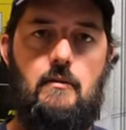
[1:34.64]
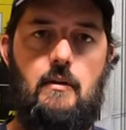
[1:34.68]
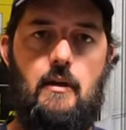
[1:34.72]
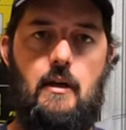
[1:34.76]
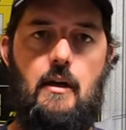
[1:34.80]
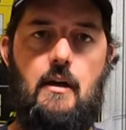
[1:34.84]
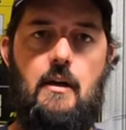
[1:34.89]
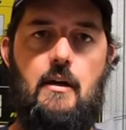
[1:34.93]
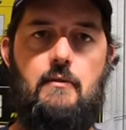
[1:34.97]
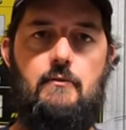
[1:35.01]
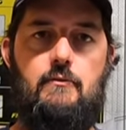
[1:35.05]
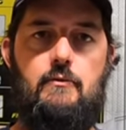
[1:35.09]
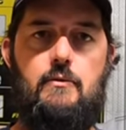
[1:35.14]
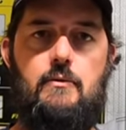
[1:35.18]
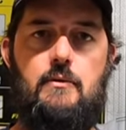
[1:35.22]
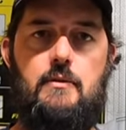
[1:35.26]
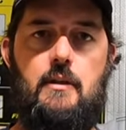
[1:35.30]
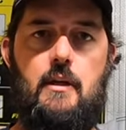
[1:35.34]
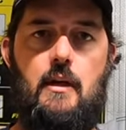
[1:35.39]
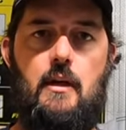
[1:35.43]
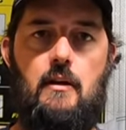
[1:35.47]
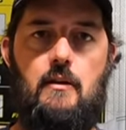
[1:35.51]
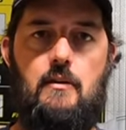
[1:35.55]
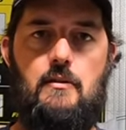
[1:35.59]
I can't afford
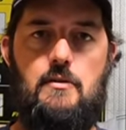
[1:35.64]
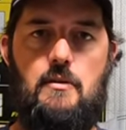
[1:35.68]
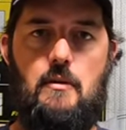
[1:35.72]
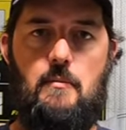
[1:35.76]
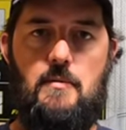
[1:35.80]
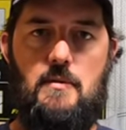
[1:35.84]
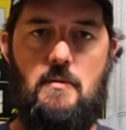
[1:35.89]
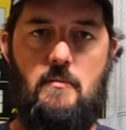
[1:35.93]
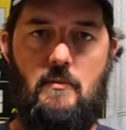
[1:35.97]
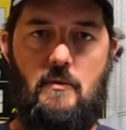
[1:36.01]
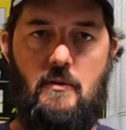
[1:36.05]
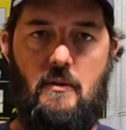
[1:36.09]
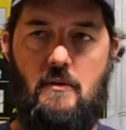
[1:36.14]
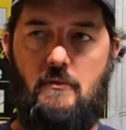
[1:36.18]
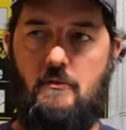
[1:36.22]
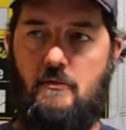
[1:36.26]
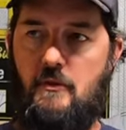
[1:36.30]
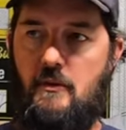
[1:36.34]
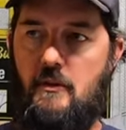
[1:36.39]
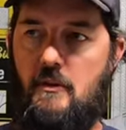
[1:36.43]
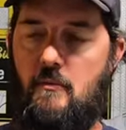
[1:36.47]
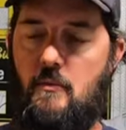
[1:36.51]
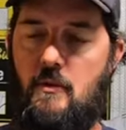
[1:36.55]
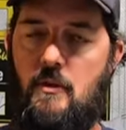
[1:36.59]
to go to shops and buy
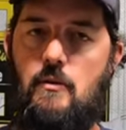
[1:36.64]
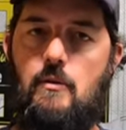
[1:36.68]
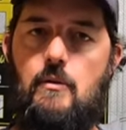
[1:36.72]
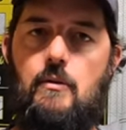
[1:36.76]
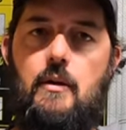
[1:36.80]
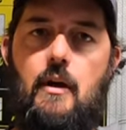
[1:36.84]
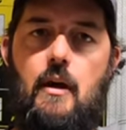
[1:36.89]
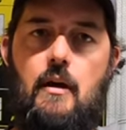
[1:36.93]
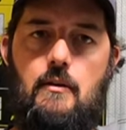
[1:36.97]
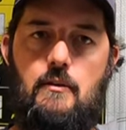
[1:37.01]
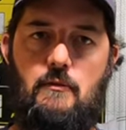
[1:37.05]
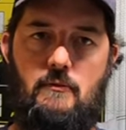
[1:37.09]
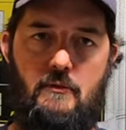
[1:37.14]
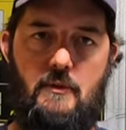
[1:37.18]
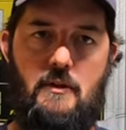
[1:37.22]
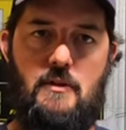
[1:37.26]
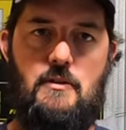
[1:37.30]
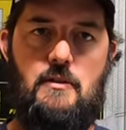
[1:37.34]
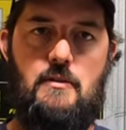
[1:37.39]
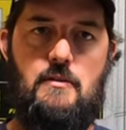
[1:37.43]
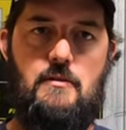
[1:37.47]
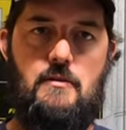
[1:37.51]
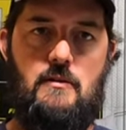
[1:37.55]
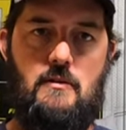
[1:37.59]
feed. We all know that
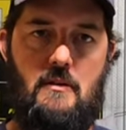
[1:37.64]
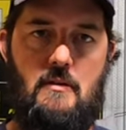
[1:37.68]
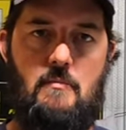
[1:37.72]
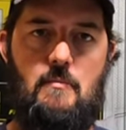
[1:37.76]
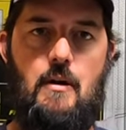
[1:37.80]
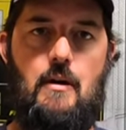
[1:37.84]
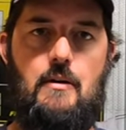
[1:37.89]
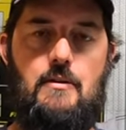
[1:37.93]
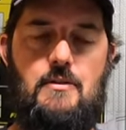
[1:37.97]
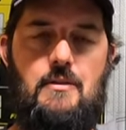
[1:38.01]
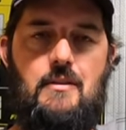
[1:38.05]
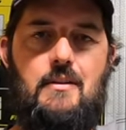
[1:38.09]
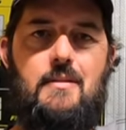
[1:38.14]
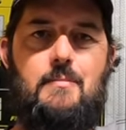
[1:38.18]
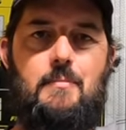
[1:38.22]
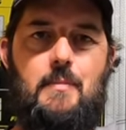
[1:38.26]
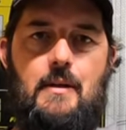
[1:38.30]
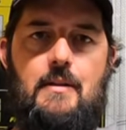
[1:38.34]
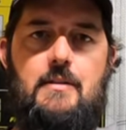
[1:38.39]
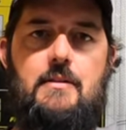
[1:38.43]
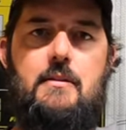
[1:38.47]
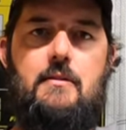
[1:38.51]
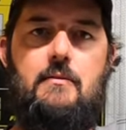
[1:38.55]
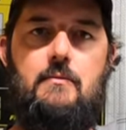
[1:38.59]
fishing's the most
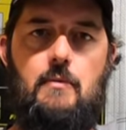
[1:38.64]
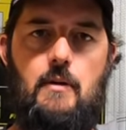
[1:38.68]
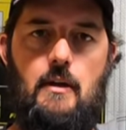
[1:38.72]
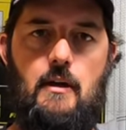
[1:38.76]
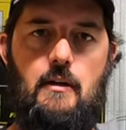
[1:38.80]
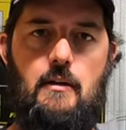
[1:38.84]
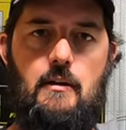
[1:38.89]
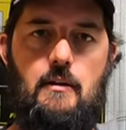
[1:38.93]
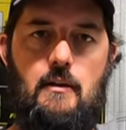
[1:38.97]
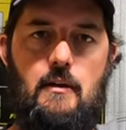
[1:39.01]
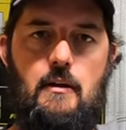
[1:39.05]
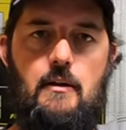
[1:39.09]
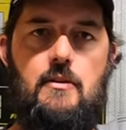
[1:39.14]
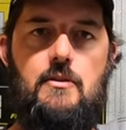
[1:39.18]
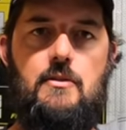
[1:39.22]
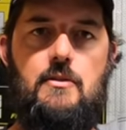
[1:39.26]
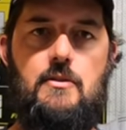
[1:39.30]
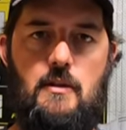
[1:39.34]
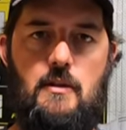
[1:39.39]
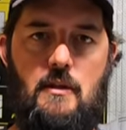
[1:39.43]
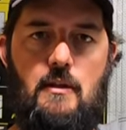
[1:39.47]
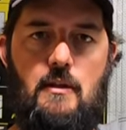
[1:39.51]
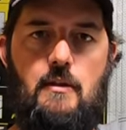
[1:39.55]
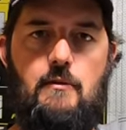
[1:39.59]
expensive way
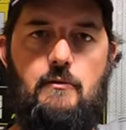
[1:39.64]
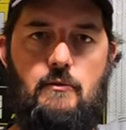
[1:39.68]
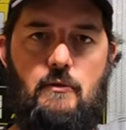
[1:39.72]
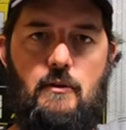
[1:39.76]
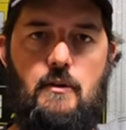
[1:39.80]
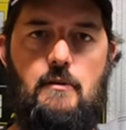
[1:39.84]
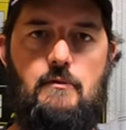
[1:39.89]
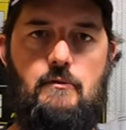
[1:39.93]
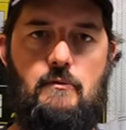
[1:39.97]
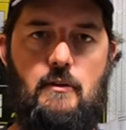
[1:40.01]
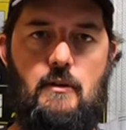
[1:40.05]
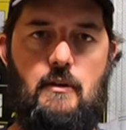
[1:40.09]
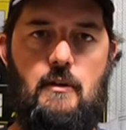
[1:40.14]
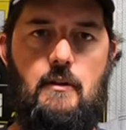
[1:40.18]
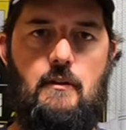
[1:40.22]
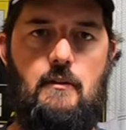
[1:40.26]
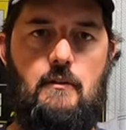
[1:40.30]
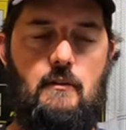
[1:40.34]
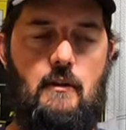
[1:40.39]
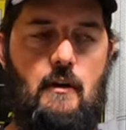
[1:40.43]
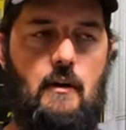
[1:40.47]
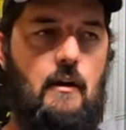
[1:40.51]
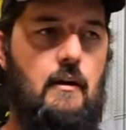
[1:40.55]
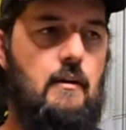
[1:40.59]
to get a free feed.
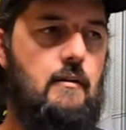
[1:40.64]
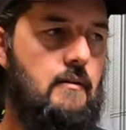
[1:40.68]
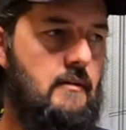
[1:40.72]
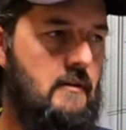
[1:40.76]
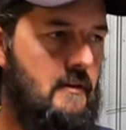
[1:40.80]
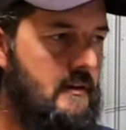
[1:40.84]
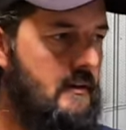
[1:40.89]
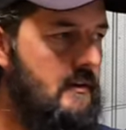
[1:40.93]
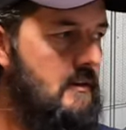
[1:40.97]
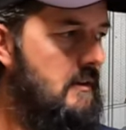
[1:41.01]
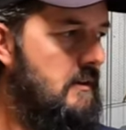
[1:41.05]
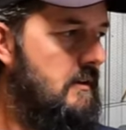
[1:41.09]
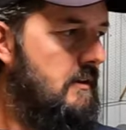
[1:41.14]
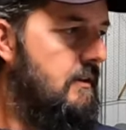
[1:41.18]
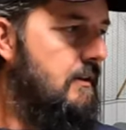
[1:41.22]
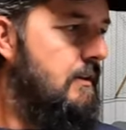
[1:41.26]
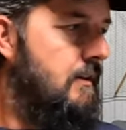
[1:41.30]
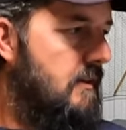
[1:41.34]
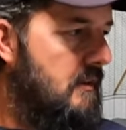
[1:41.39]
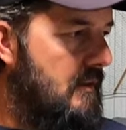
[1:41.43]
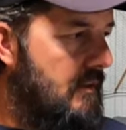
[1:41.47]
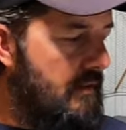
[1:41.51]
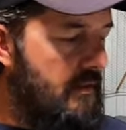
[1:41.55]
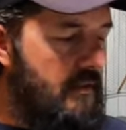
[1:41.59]
So
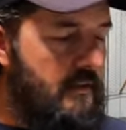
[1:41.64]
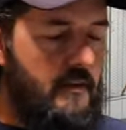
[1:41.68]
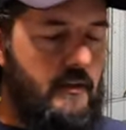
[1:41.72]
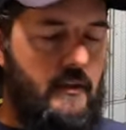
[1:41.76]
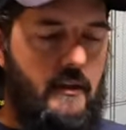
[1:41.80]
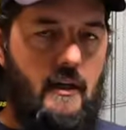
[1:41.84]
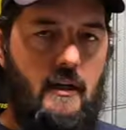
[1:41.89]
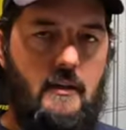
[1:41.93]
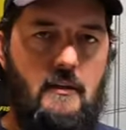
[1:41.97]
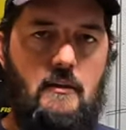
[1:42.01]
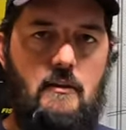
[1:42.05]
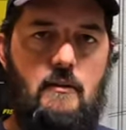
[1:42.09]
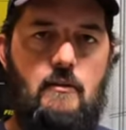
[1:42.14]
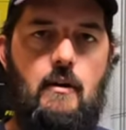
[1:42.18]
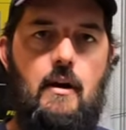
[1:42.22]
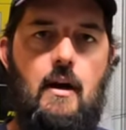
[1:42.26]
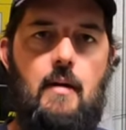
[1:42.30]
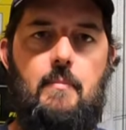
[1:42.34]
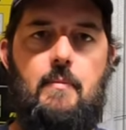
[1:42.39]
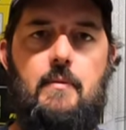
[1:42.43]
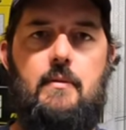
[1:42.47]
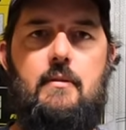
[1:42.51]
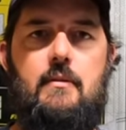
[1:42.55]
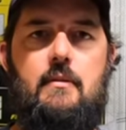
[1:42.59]
cut the
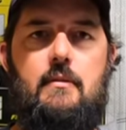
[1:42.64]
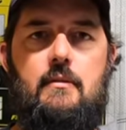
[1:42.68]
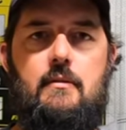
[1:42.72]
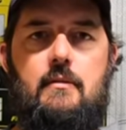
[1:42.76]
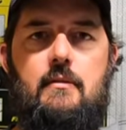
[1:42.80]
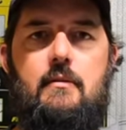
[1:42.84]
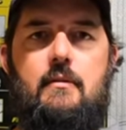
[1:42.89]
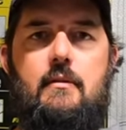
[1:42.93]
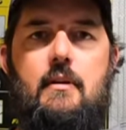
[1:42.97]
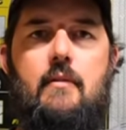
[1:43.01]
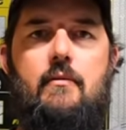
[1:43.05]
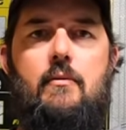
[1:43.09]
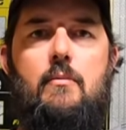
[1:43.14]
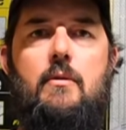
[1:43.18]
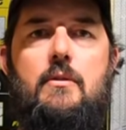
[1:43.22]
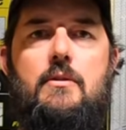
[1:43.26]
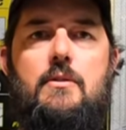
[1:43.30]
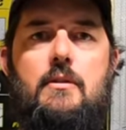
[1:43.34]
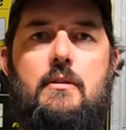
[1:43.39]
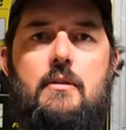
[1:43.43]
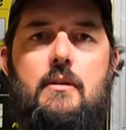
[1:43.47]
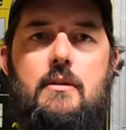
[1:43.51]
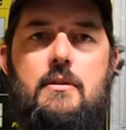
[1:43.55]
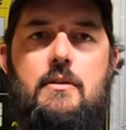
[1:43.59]
crap, have a
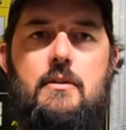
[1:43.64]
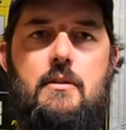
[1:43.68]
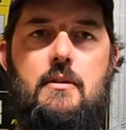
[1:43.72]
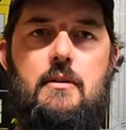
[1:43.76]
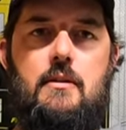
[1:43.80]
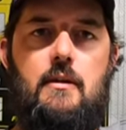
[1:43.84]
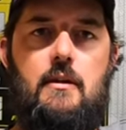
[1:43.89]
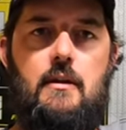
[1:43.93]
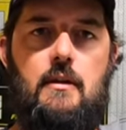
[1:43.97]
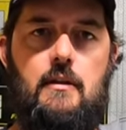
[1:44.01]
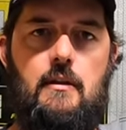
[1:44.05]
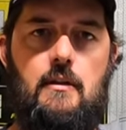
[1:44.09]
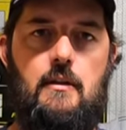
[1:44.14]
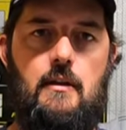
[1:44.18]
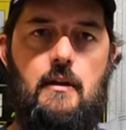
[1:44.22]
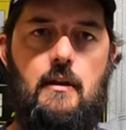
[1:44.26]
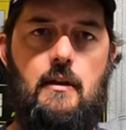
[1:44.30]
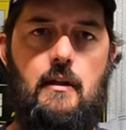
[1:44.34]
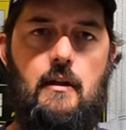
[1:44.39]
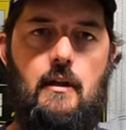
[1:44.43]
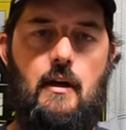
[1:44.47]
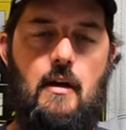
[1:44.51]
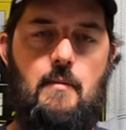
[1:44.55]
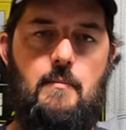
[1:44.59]
watch of this, and
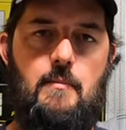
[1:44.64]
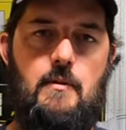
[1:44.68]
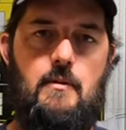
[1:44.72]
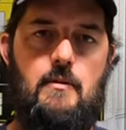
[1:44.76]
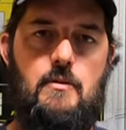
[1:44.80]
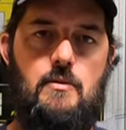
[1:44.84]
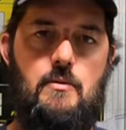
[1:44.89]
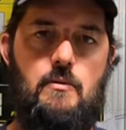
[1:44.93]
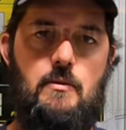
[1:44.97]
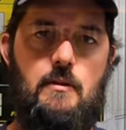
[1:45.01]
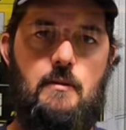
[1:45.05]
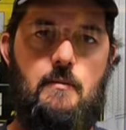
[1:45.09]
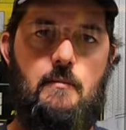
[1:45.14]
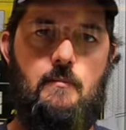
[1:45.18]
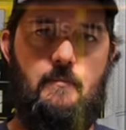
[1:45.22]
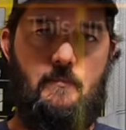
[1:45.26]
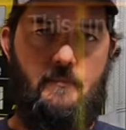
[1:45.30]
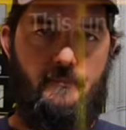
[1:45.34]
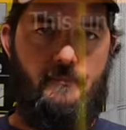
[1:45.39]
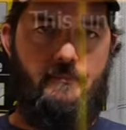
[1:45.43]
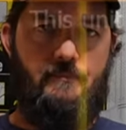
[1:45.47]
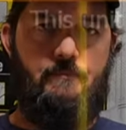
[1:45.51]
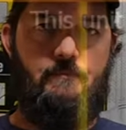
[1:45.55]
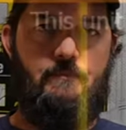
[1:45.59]
uh, I hope you enjoy it.
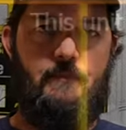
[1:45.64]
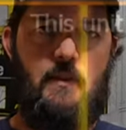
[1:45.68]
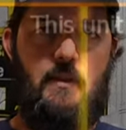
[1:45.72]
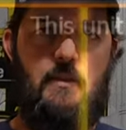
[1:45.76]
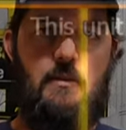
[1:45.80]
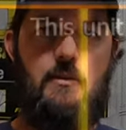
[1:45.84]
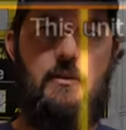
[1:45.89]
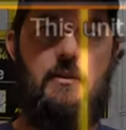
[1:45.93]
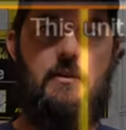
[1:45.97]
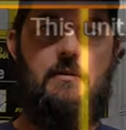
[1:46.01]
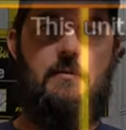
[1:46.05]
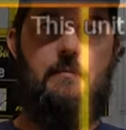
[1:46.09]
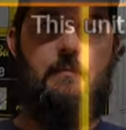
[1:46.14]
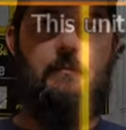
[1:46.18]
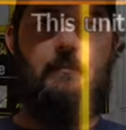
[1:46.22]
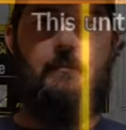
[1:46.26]
Cheers.